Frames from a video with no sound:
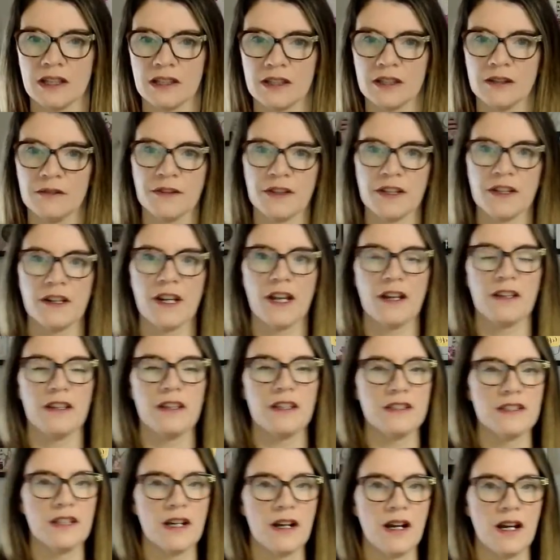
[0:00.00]
You figured out you
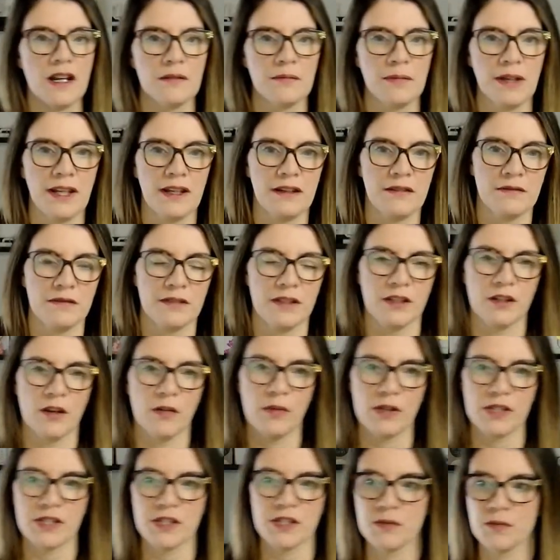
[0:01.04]
need to automate. You know
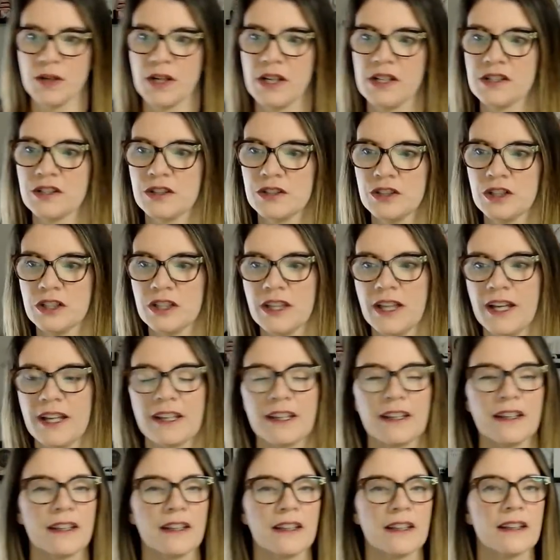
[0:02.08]
what you want it to look like.
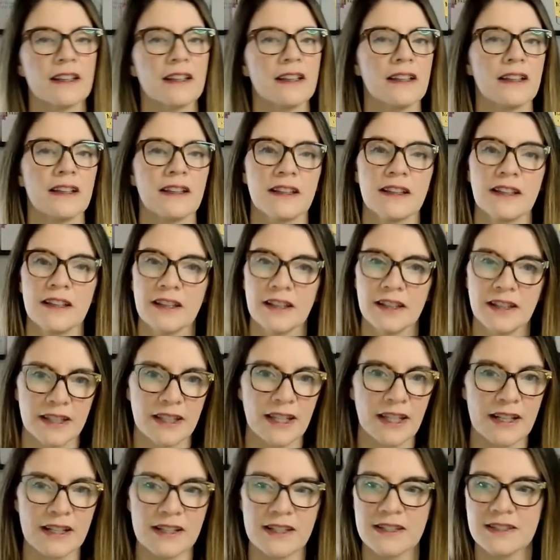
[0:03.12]

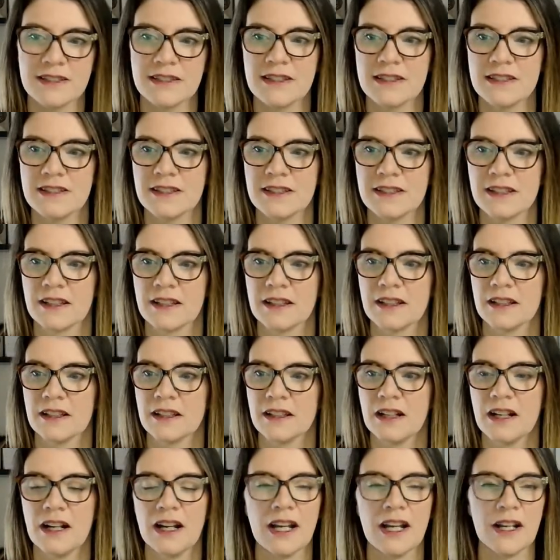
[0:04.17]
Get an assistant.
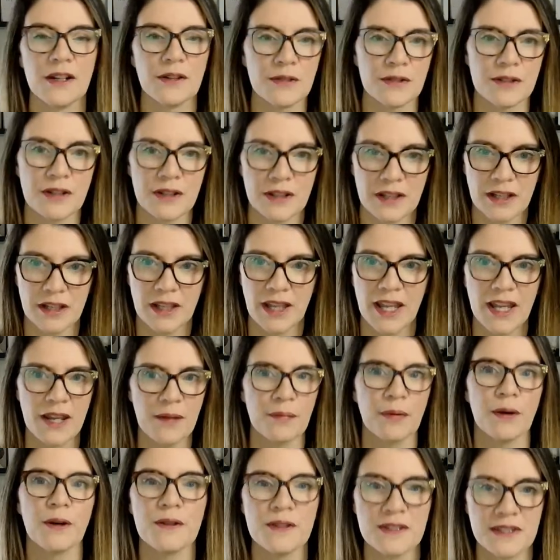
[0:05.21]
Hire a
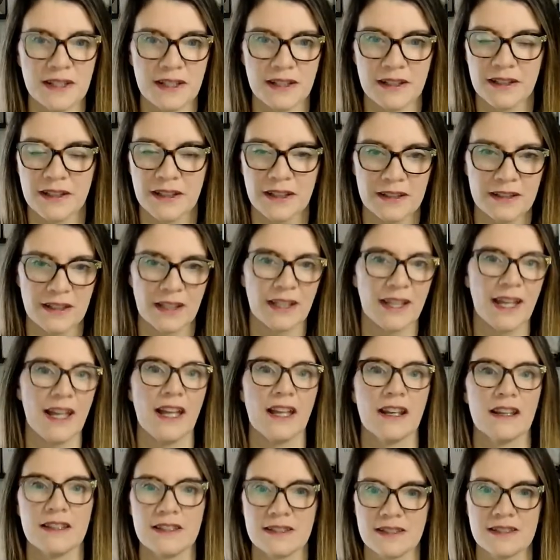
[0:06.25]
person. And
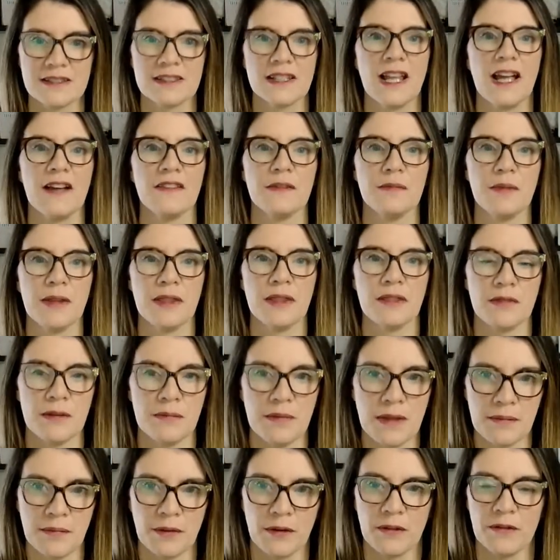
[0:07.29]
again, this doesn't have to be 3
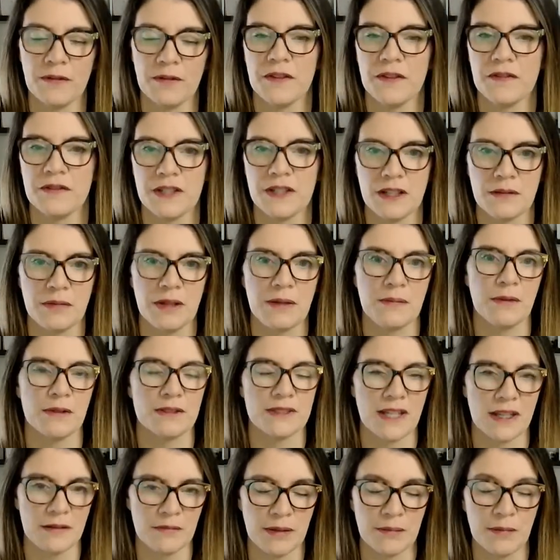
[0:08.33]
people, 15 people,
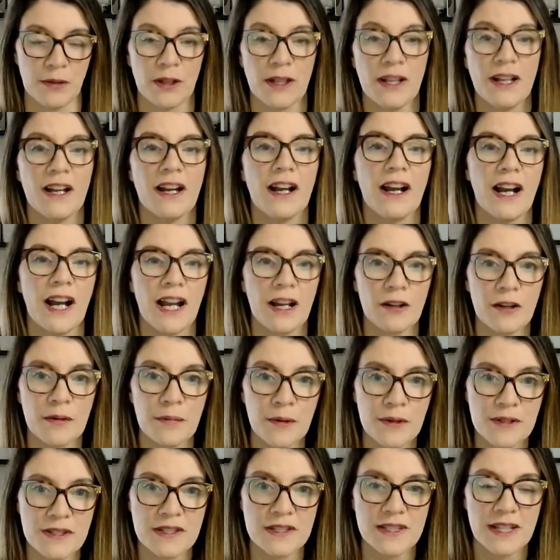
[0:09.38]
10 people. Hire a
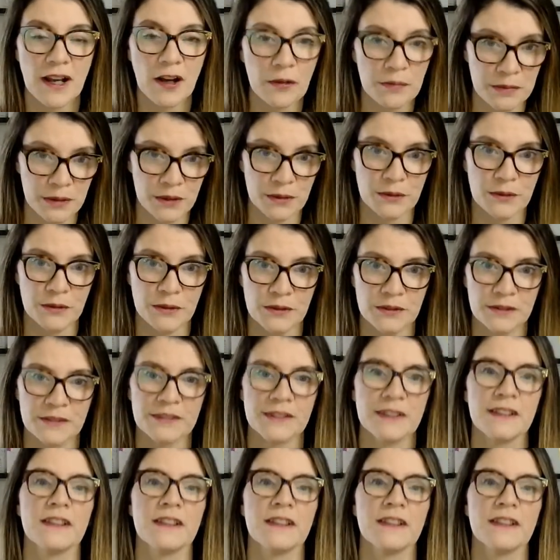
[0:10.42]
person to help you.